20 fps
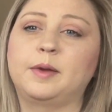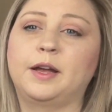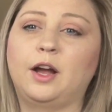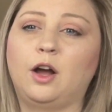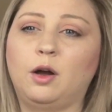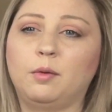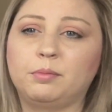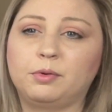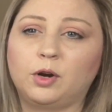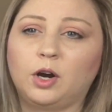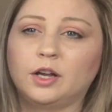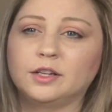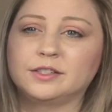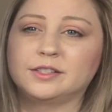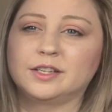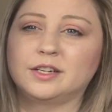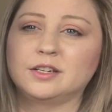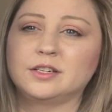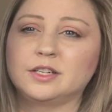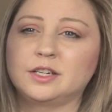Empreinte
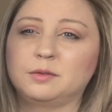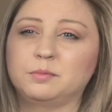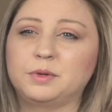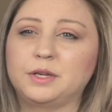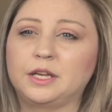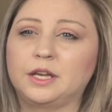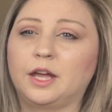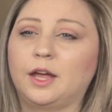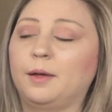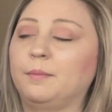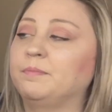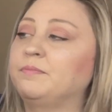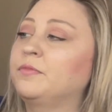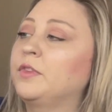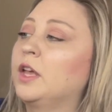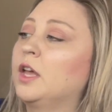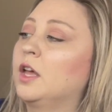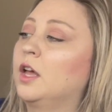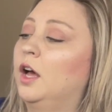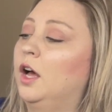Citadine PM.
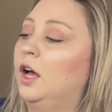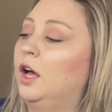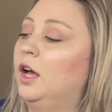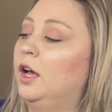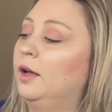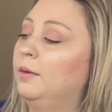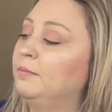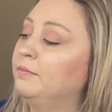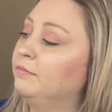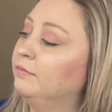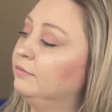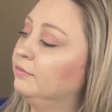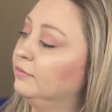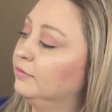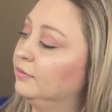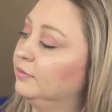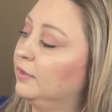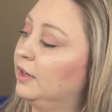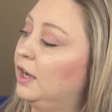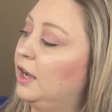I
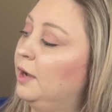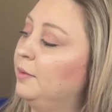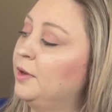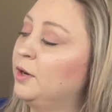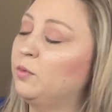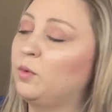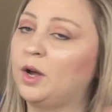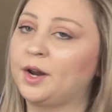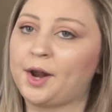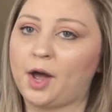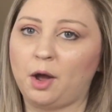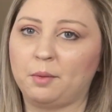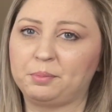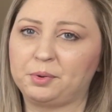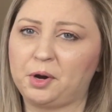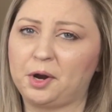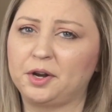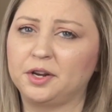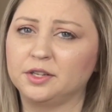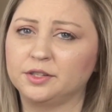mean,
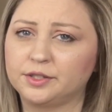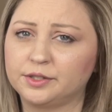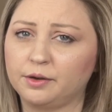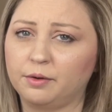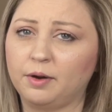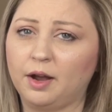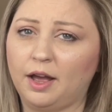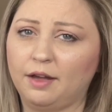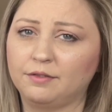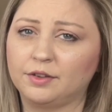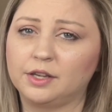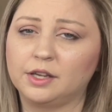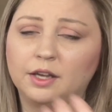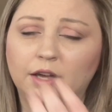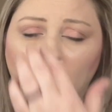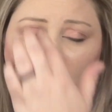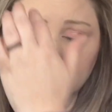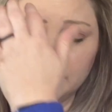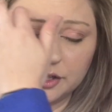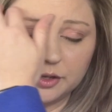Empreinte is so heavy.
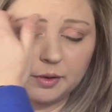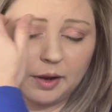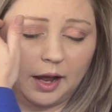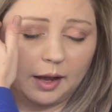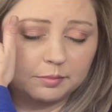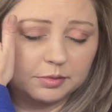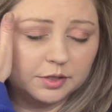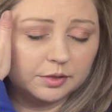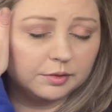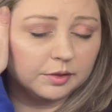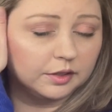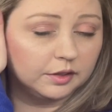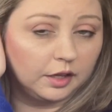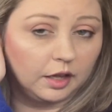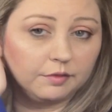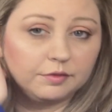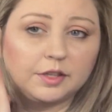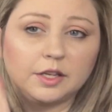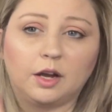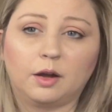I do absolutely
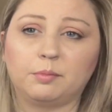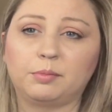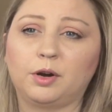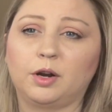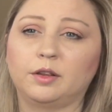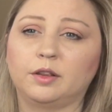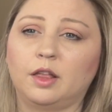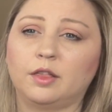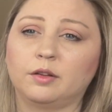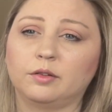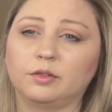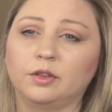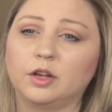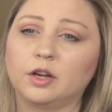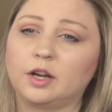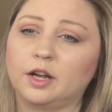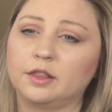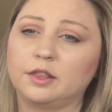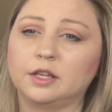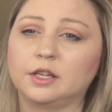love the Empreinte leather
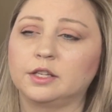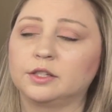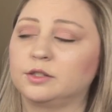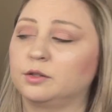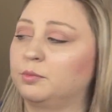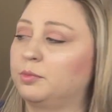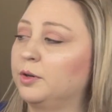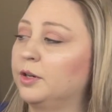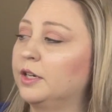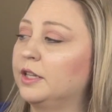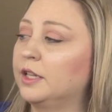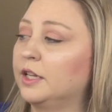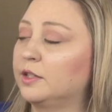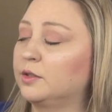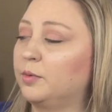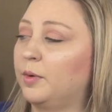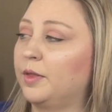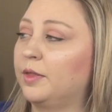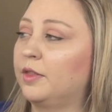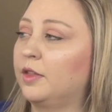look. I think it's so pretty.
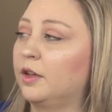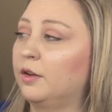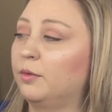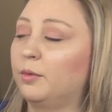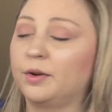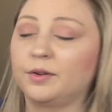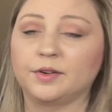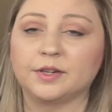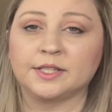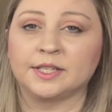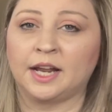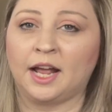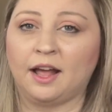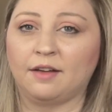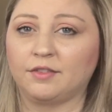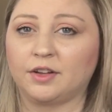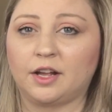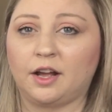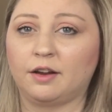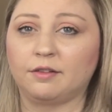That's one reason I
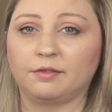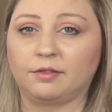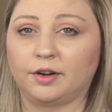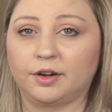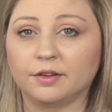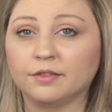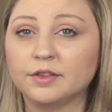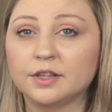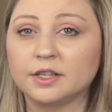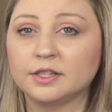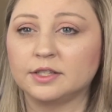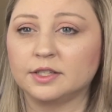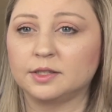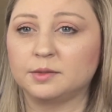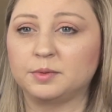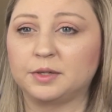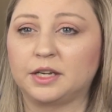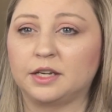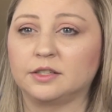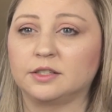haven't gotten rid of this, is
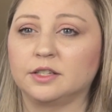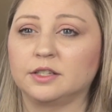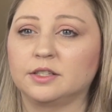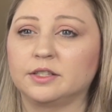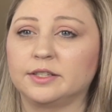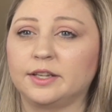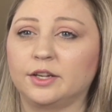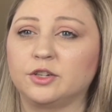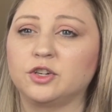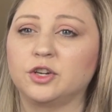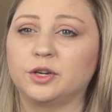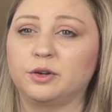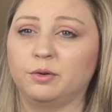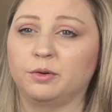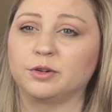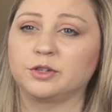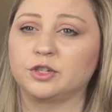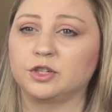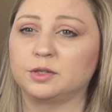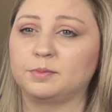because it's such a
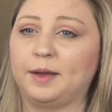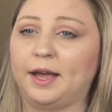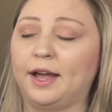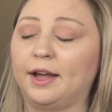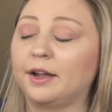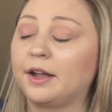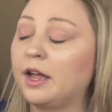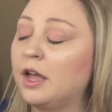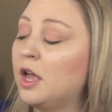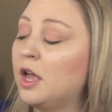gorgeous bag.